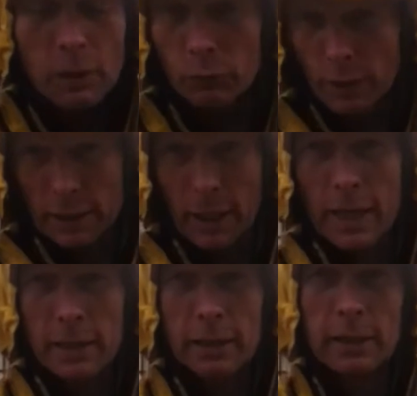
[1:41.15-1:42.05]

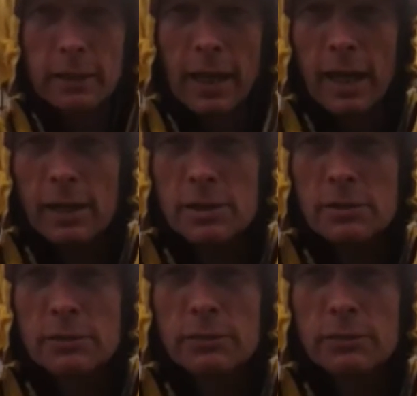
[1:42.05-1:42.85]
reclad the house